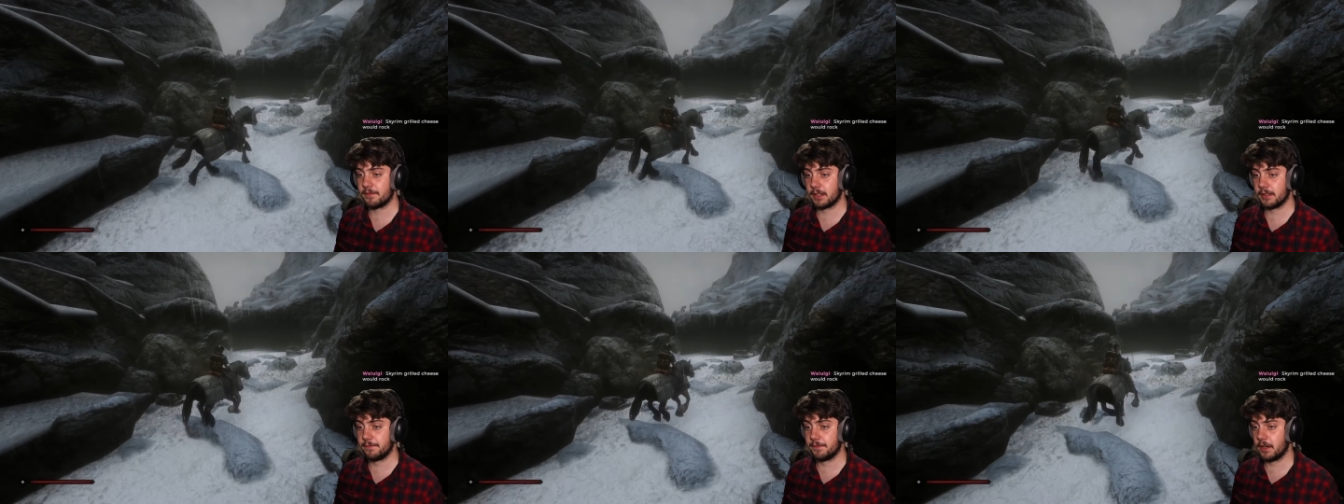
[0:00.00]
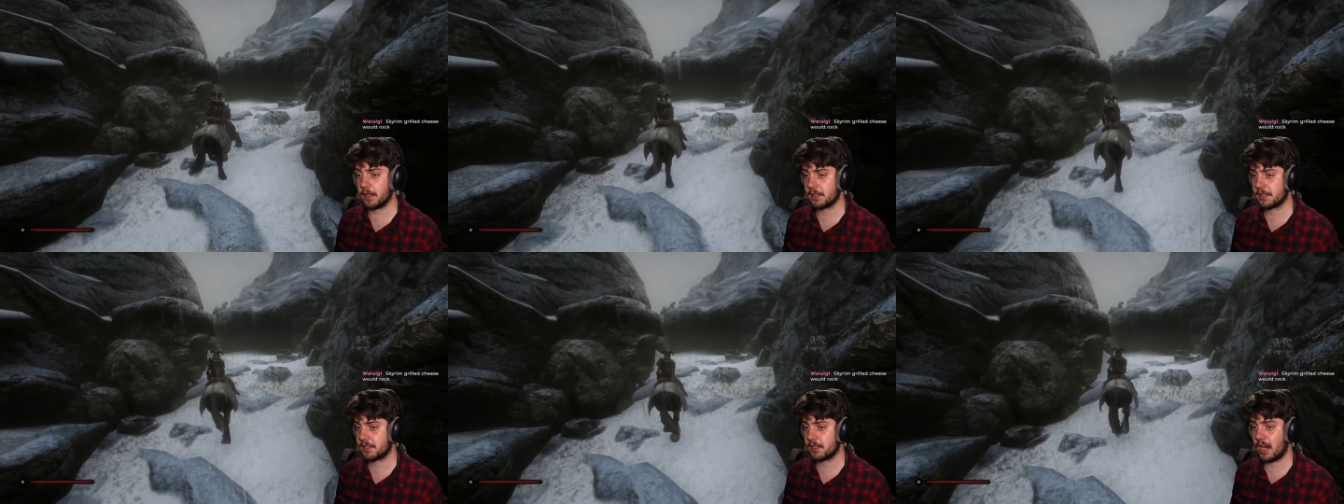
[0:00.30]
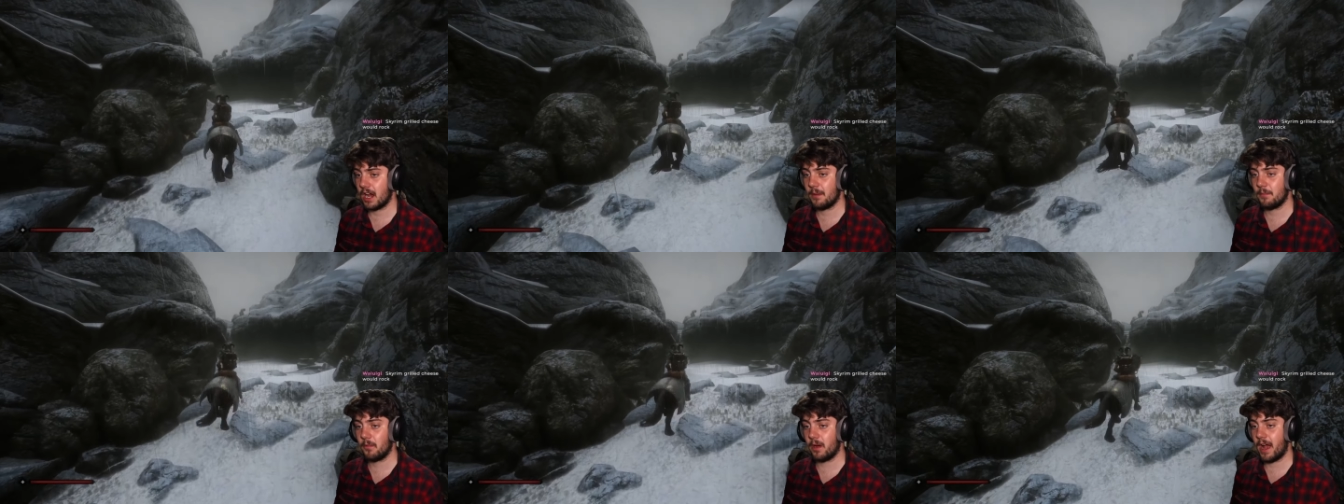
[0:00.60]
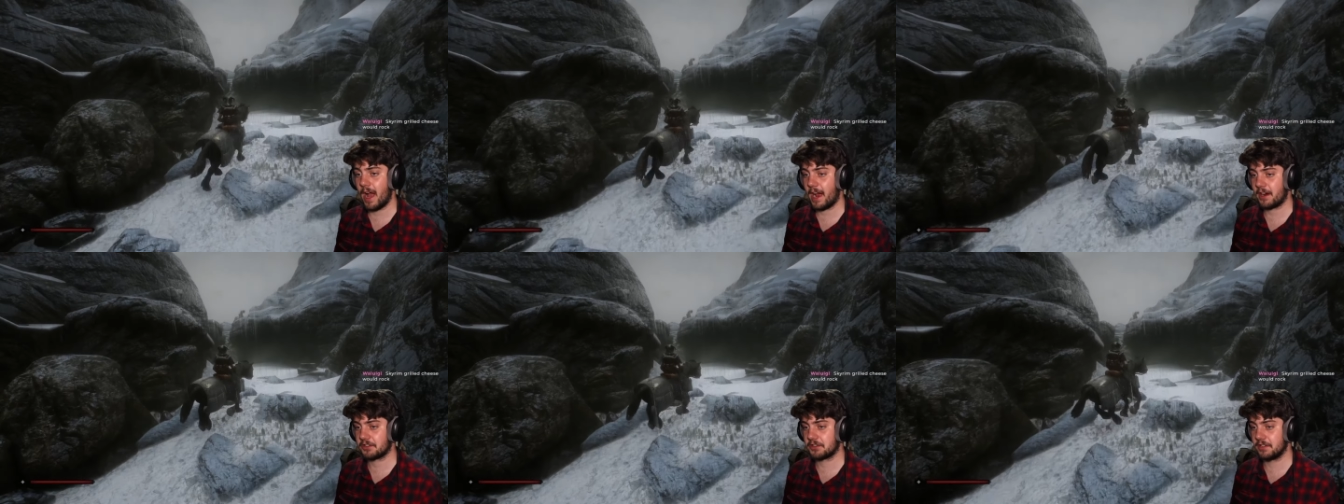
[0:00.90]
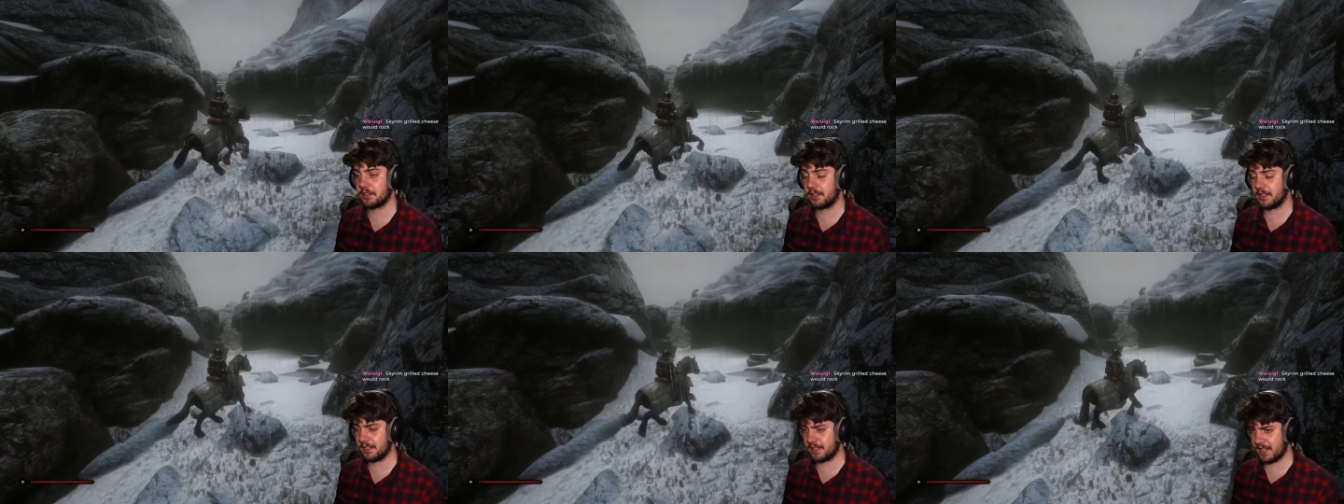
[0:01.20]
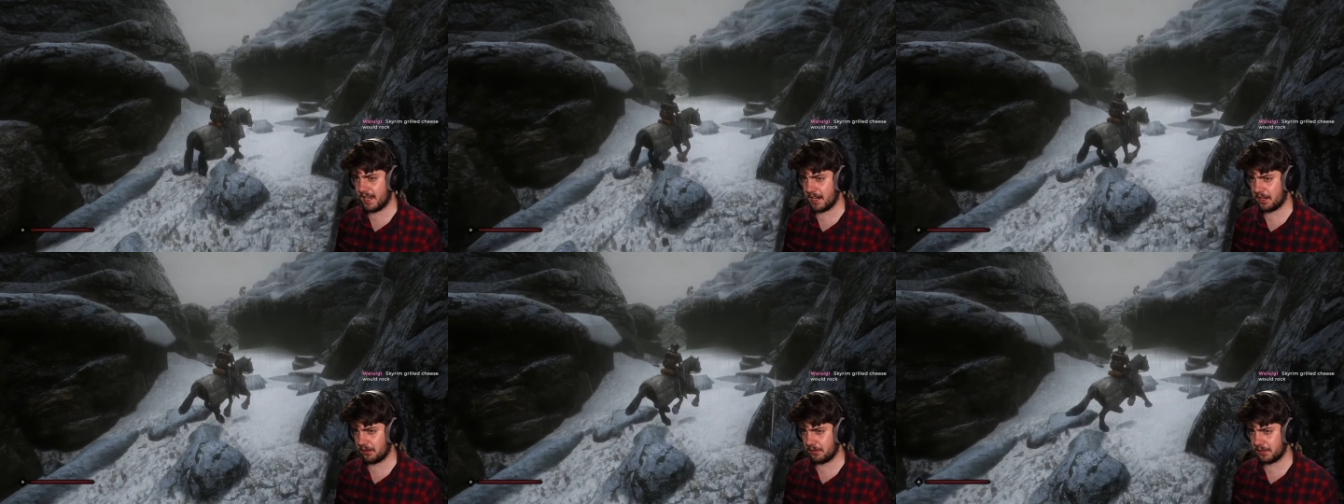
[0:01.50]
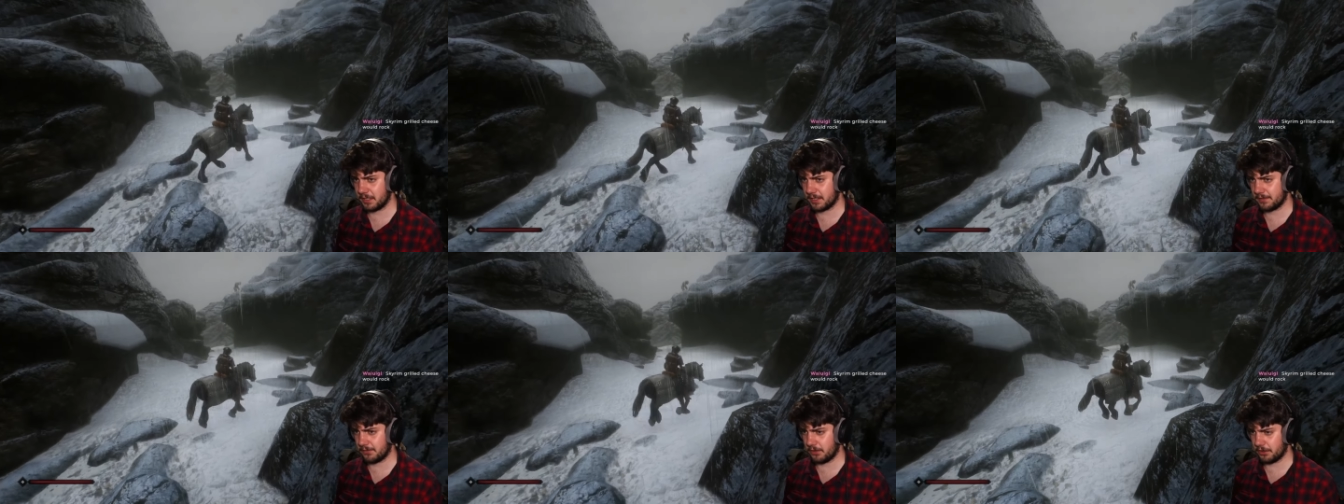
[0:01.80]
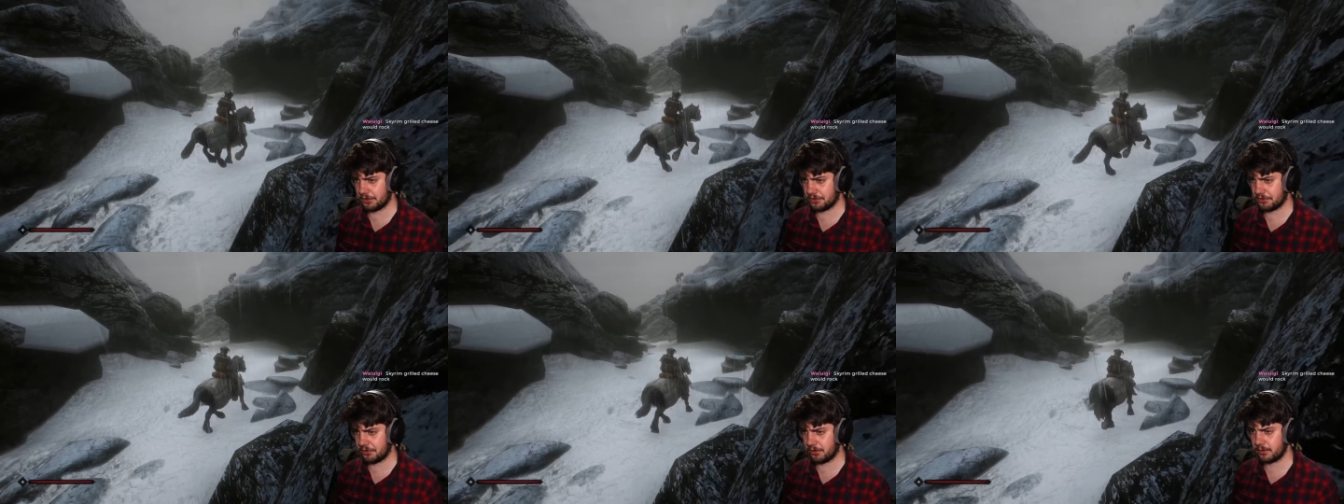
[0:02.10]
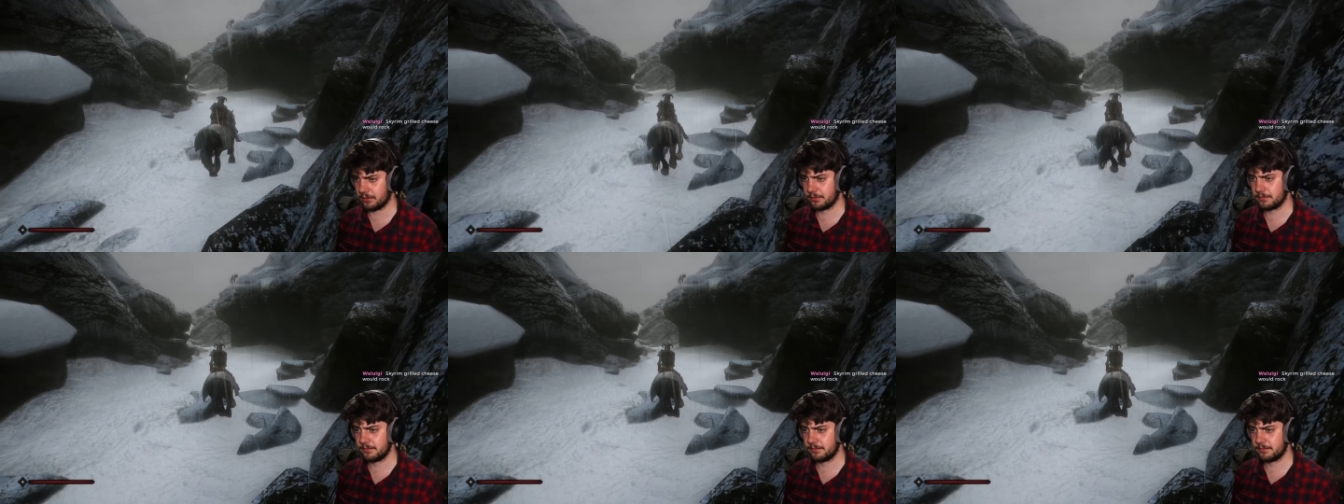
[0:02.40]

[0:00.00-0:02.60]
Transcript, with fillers: the first time, we're actually going to take on this frost troll